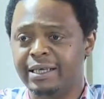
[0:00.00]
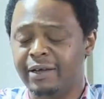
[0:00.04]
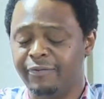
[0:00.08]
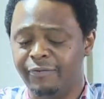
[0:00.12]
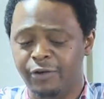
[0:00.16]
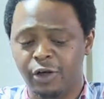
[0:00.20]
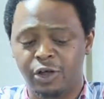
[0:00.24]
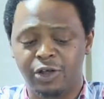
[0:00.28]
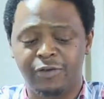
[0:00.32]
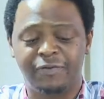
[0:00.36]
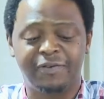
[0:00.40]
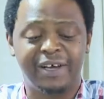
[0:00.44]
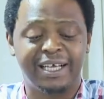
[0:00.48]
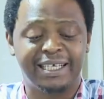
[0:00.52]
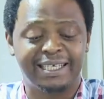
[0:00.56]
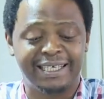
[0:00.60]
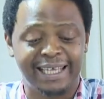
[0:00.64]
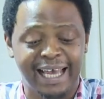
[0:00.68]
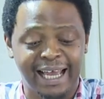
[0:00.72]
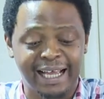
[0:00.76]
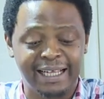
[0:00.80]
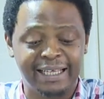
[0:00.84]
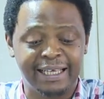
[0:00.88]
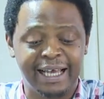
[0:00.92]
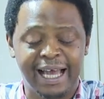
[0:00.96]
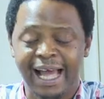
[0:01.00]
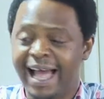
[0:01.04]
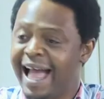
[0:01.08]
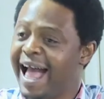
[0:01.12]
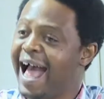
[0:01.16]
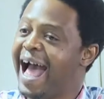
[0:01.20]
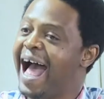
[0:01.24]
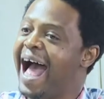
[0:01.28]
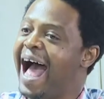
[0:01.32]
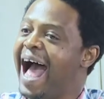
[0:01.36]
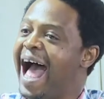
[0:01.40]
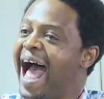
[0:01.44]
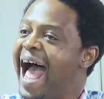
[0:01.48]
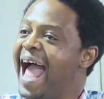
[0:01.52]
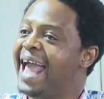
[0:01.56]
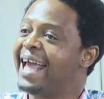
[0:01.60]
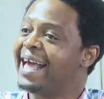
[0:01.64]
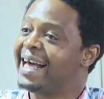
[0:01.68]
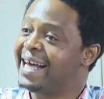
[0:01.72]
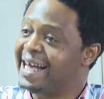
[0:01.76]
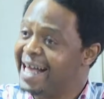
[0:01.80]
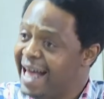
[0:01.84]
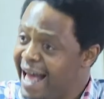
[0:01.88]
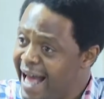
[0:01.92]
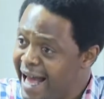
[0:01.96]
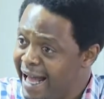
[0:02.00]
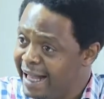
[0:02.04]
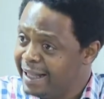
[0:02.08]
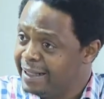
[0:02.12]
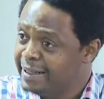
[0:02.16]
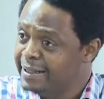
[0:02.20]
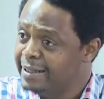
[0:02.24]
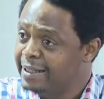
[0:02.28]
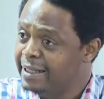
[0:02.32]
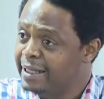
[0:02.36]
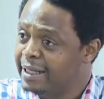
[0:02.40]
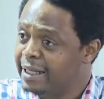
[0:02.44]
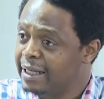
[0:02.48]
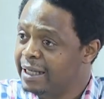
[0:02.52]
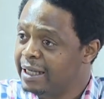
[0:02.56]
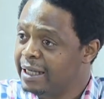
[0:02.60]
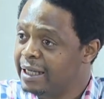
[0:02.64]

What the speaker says: and philosophers said, I can't